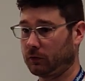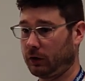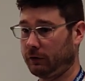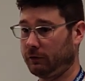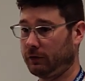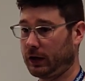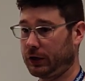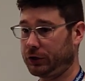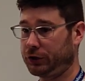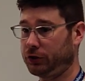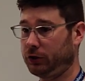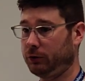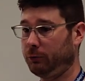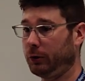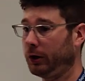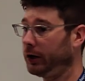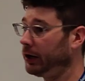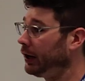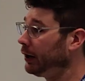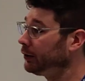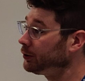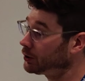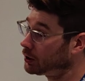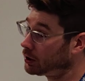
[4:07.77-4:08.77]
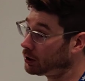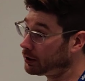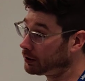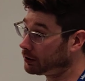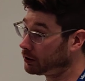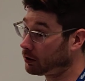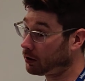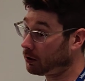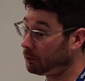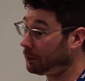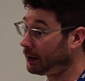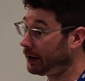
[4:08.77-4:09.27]
Eventually, we're going to have to
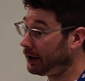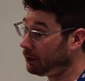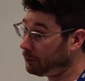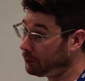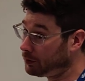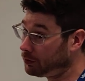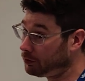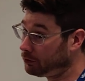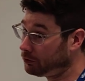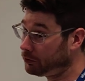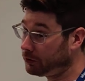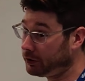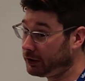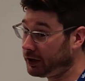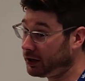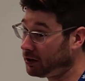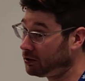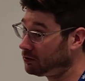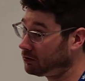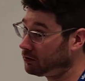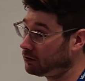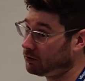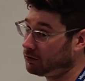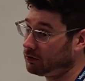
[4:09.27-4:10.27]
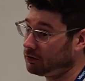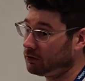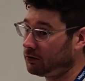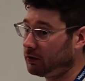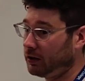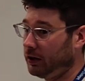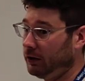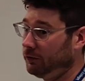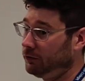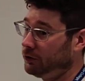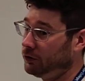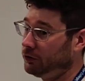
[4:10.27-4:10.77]
click the compile, but don't do it yet.
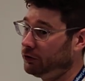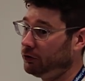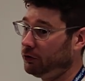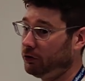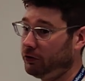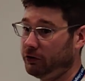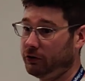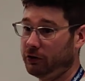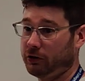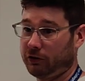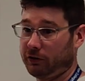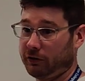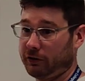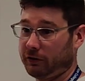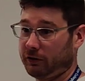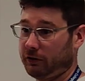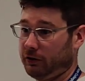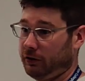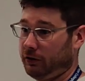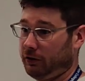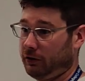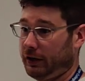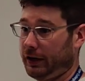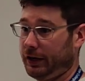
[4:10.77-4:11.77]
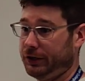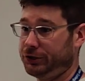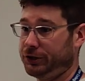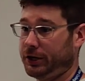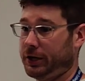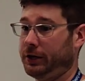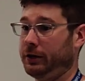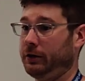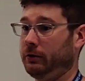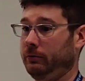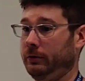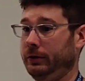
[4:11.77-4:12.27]
If you do, it'll
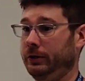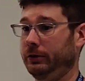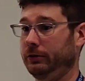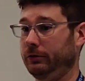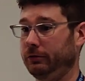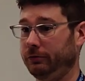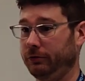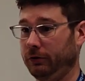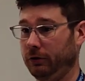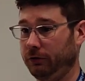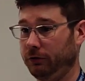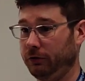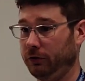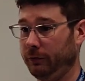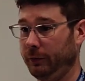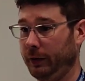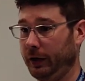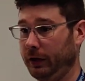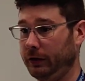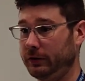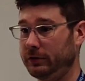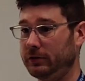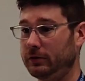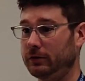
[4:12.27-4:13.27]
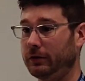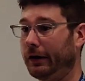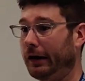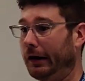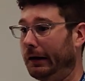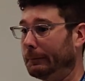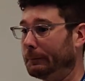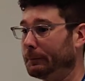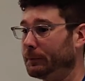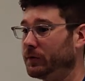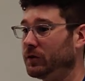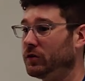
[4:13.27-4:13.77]
hijack your window for a few minutes,
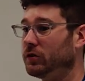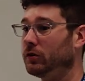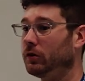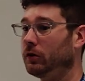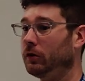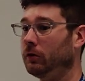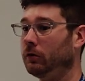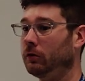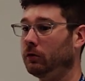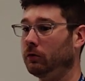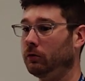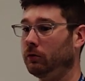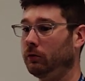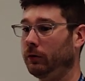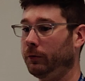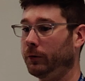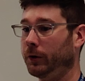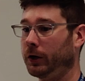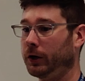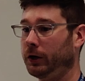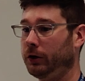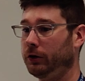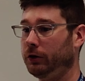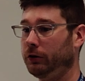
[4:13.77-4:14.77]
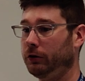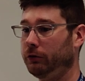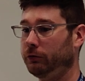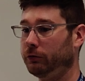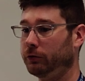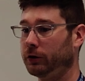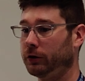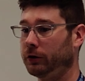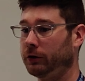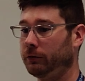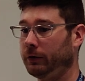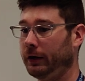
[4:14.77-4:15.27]
okay? So what we're going to do is
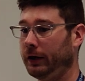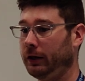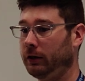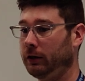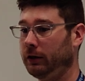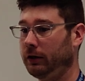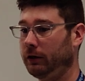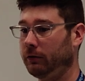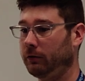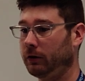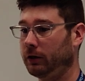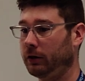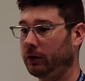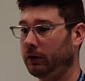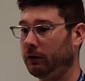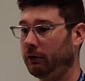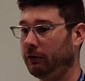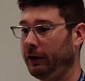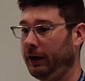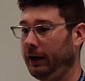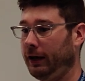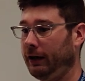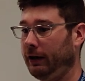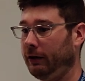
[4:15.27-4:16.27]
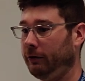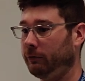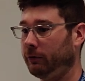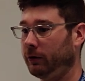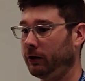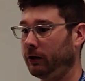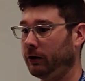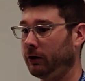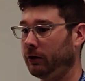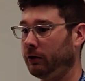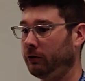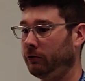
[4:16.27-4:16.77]
we're going to right-click, we're going to go add, we're
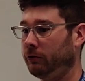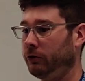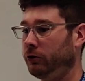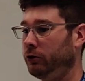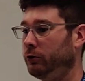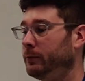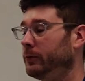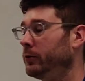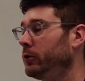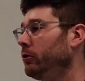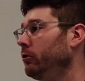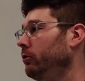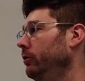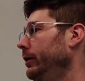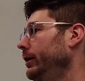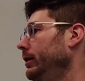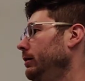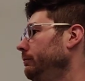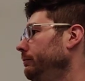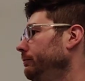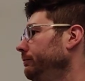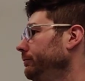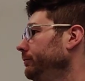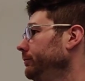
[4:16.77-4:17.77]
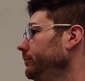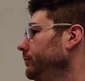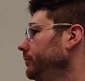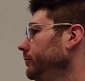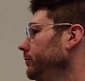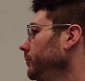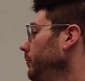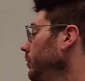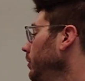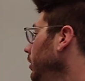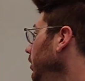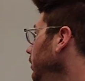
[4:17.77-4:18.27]
going to go new program,
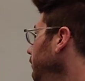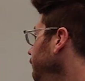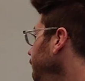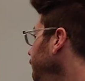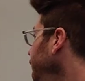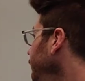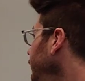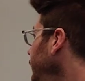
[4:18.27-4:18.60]
okay?